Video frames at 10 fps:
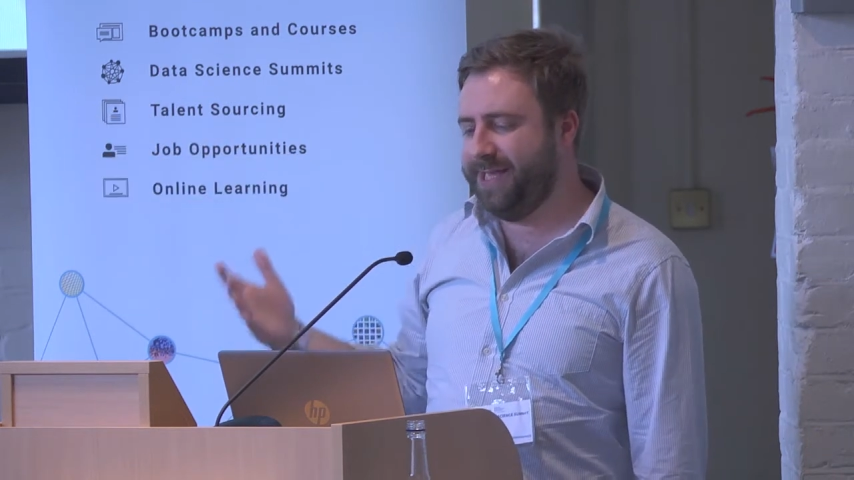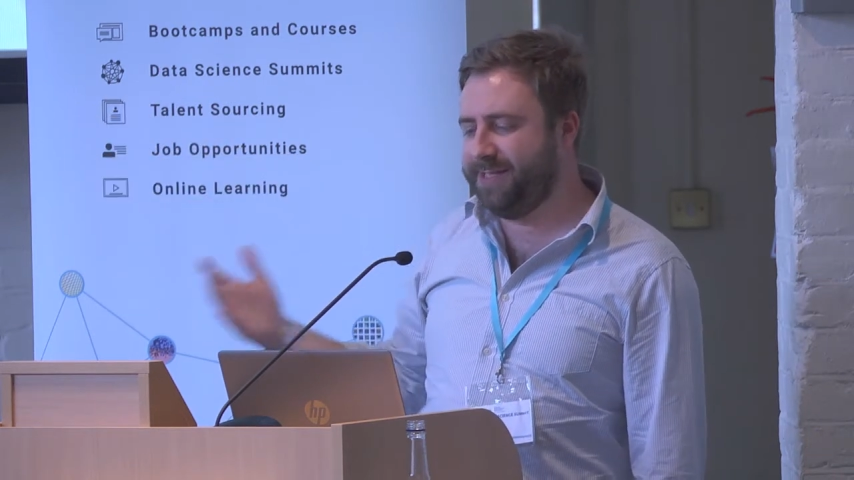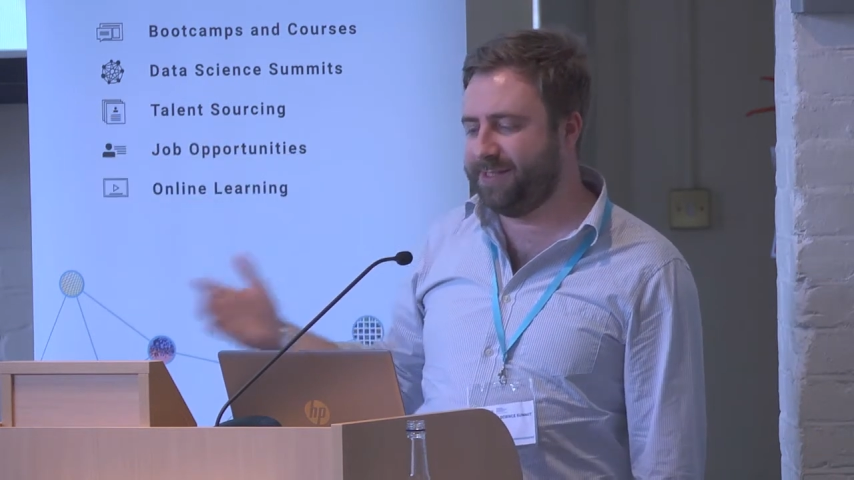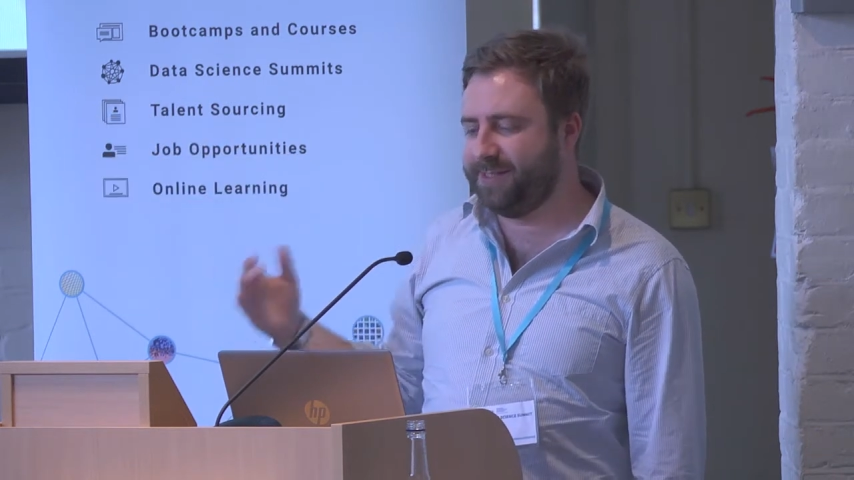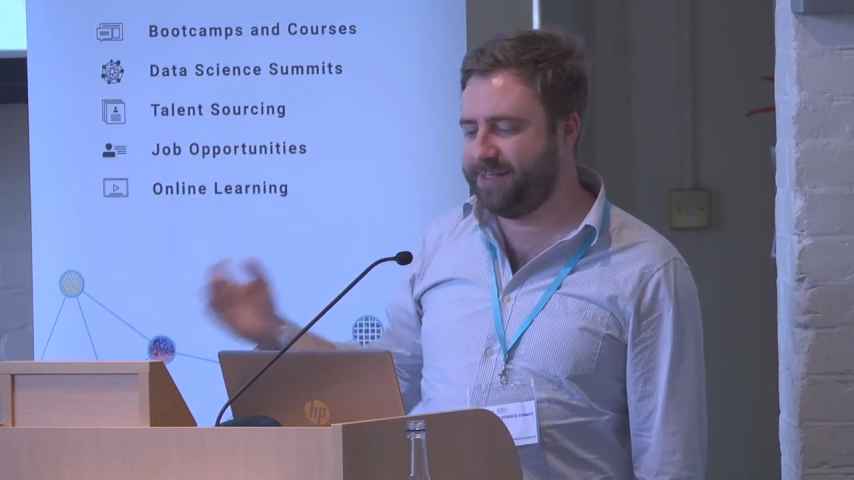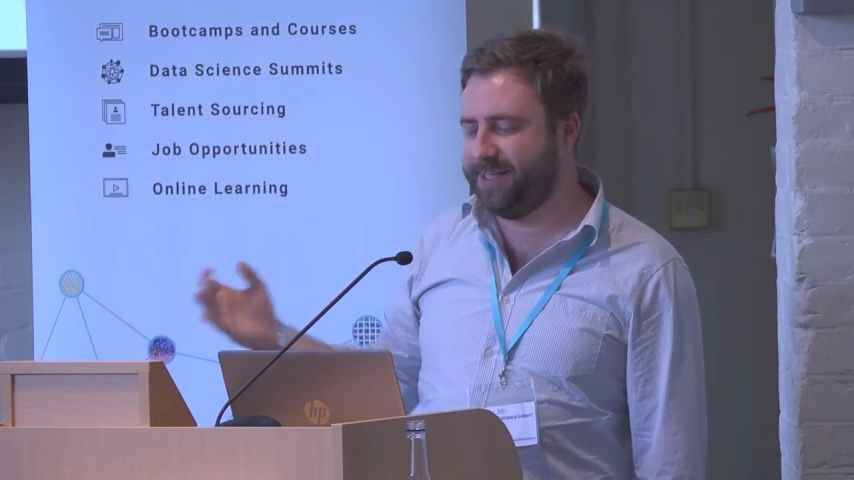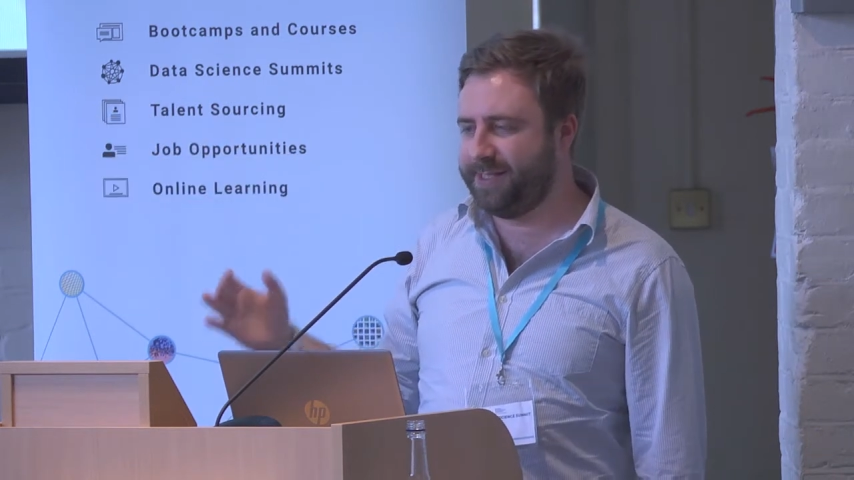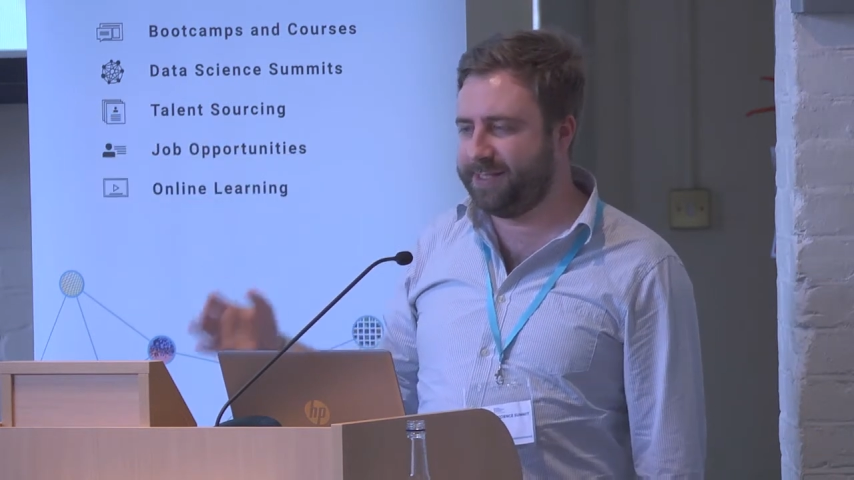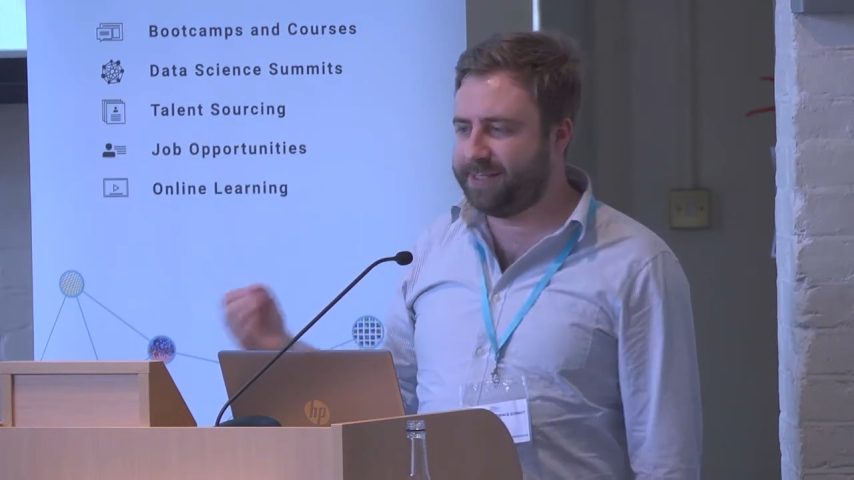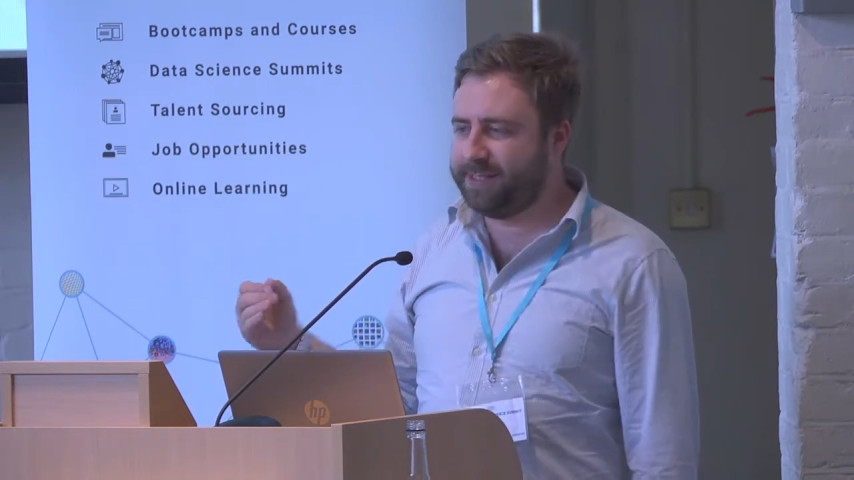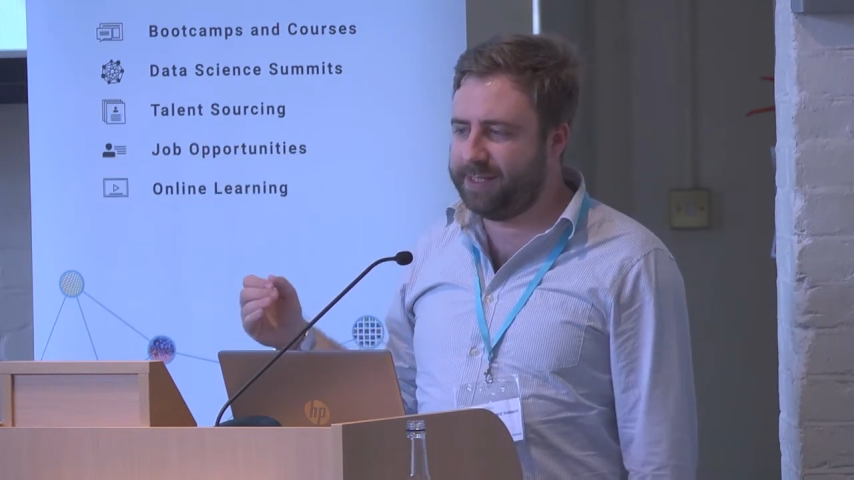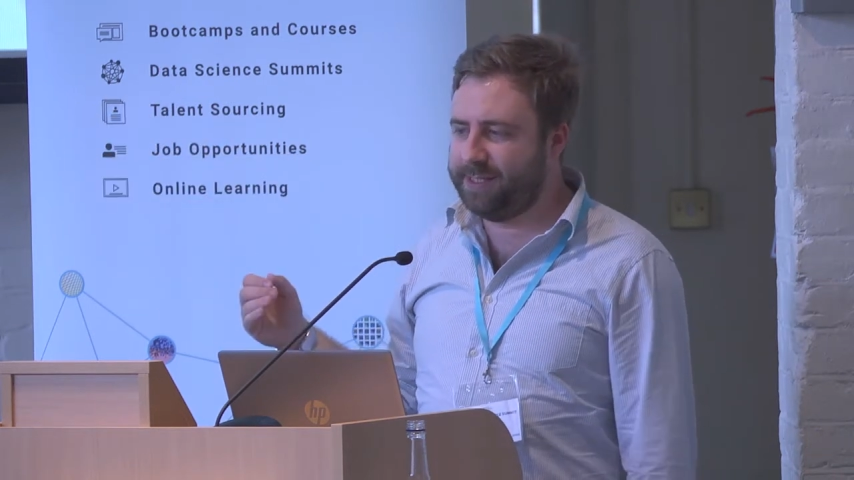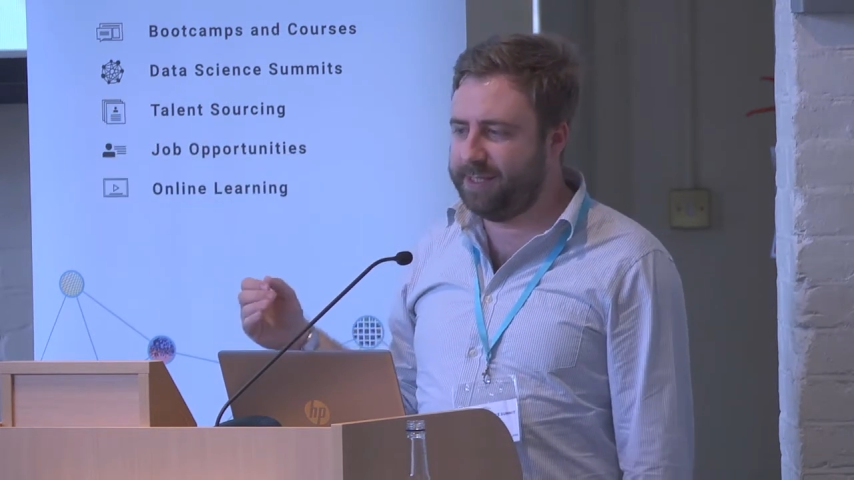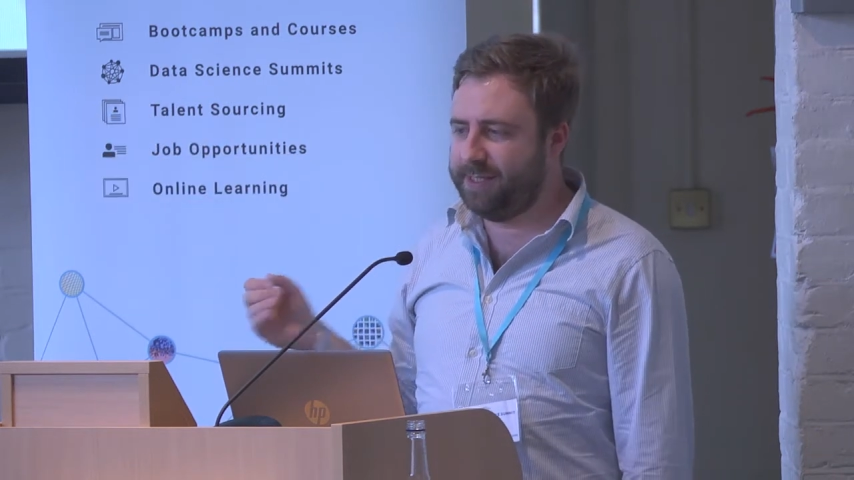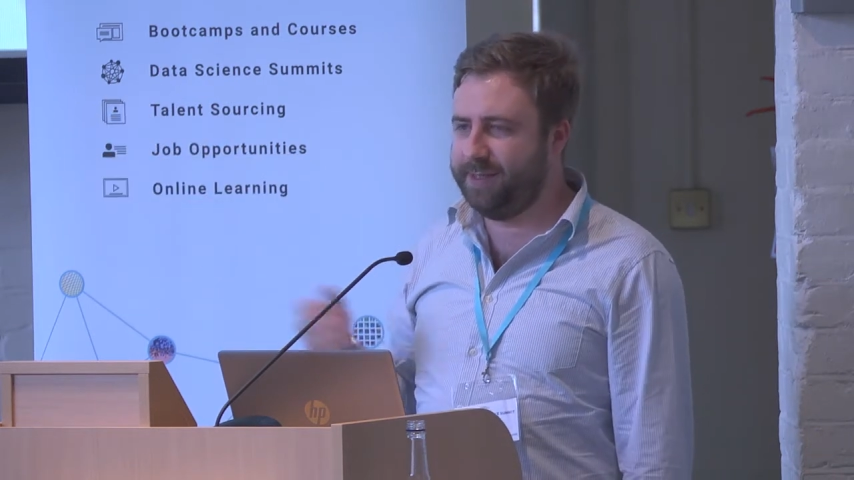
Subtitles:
instances.